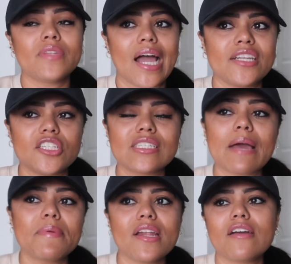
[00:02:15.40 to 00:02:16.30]
I just
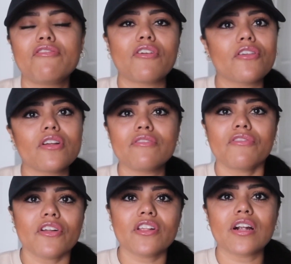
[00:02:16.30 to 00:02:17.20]
kept getting further and
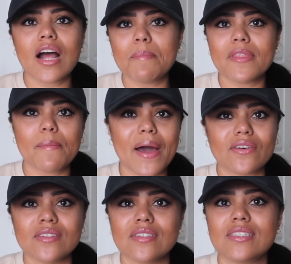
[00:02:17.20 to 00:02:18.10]
further up in the
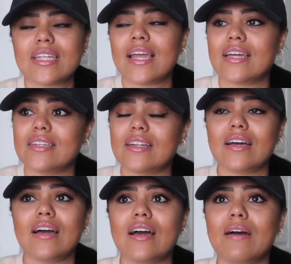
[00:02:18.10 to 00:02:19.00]
mountains and
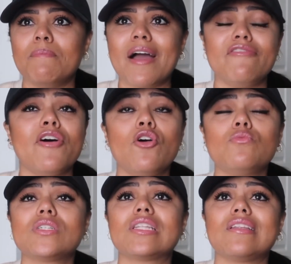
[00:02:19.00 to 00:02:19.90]
my phone
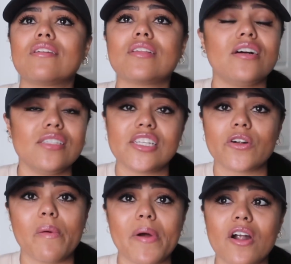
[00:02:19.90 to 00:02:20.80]
was literally on
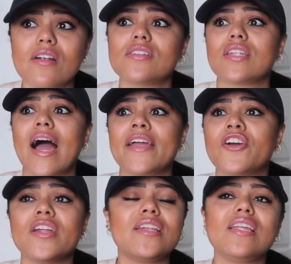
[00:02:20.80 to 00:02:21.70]
zero bars. I
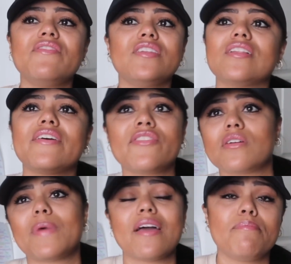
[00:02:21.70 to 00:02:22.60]
couldn't even
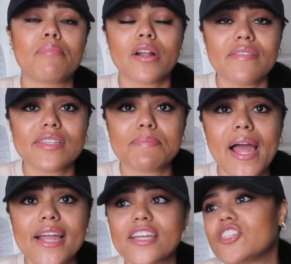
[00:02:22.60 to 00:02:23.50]
deliver my previous
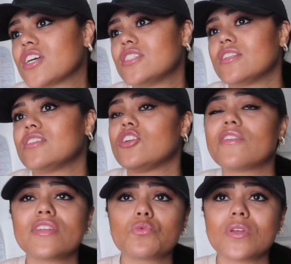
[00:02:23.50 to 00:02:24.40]
package because the
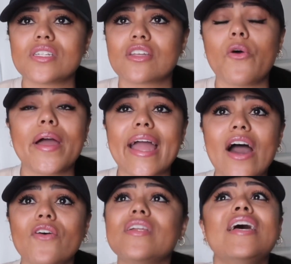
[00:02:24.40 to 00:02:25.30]
service was going
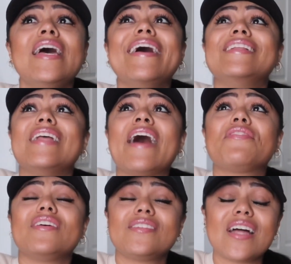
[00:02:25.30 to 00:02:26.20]
out.
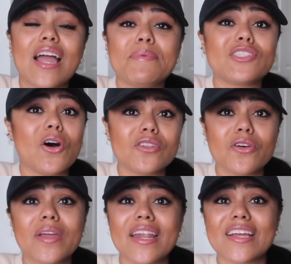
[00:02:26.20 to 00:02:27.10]
At this time, it's
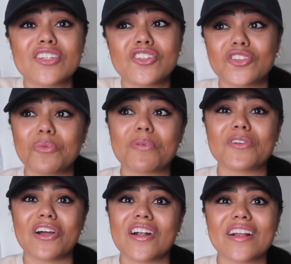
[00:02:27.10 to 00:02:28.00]
also getting super
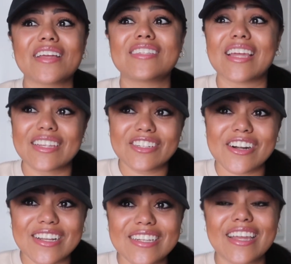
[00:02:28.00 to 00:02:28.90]
dark. It's like
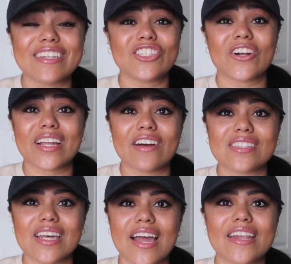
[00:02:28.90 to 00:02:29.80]
starting to get dark
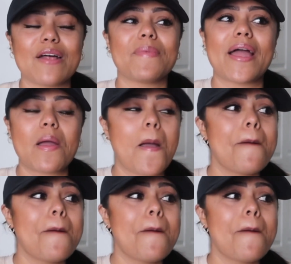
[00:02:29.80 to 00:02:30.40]
outside. I'm like,